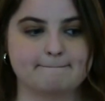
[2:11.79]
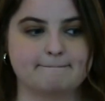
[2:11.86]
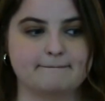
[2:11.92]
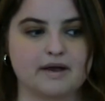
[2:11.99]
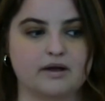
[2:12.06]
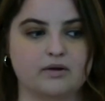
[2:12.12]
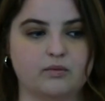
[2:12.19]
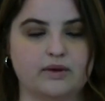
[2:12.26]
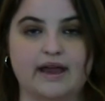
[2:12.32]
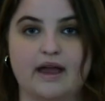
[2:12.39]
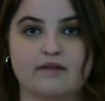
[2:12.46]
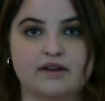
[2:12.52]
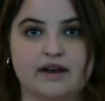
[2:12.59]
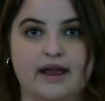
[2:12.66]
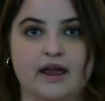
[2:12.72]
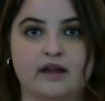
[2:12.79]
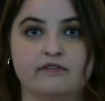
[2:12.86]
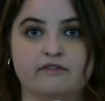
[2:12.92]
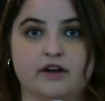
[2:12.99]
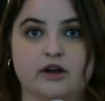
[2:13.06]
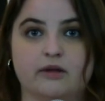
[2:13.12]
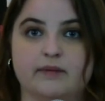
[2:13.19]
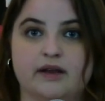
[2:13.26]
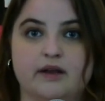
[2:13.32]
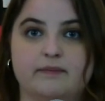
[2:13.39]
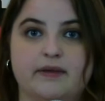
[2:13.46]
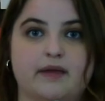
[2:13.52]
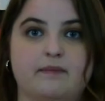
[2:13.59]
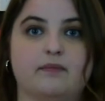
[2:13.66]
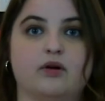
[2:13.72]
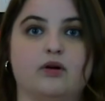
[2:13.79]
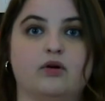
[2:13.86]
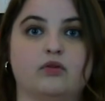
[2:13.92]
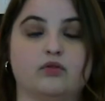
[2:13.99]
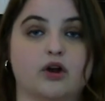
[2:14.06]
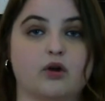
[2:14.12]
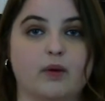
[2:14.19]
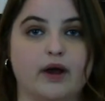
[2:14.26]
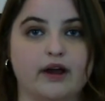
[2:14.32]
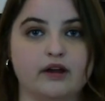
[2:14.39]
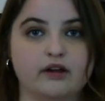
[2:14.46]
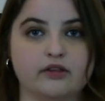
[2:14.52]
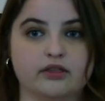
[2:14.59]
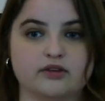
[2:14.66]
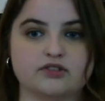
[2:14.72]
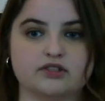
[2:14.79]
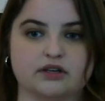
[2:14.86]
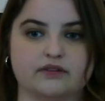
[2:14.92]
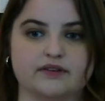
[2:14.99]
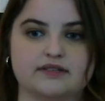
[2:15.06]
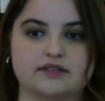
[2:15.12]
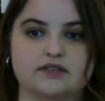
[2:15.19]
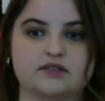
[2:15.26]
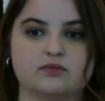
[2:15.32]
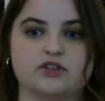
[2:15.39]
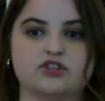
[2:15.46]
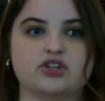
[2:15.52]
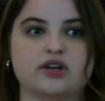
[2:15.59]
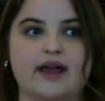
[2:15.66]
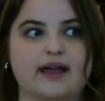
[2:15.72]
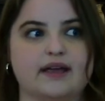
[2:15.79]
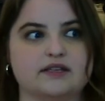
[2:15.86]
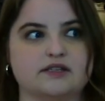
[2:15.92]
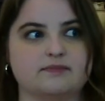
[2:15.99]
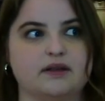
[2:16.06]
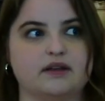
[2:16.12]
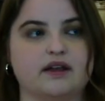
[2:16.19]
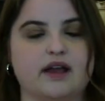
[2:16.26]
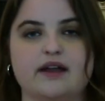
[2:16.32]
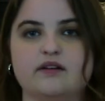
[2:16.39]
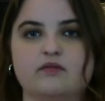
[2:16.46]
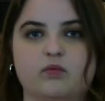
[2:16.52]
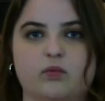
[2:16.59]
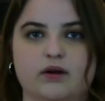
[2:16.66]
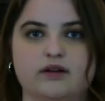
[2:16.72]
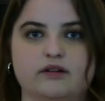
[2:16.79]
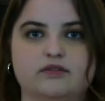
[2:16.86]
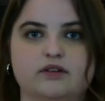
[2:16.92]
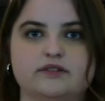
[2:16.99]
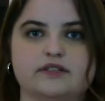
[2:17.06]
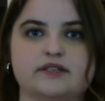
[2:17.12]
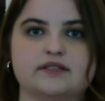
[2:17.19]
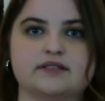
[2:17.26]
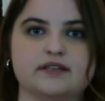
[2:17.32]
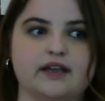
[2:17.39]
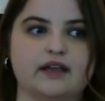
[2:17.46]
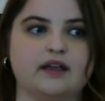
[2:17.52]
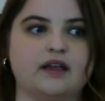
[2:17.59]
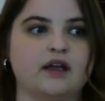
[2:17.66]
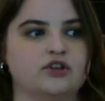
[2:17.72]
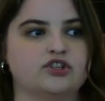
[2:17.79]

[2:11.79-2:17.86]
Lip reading: but we haven't had very many people require those services, which has been kind of wonderful to see,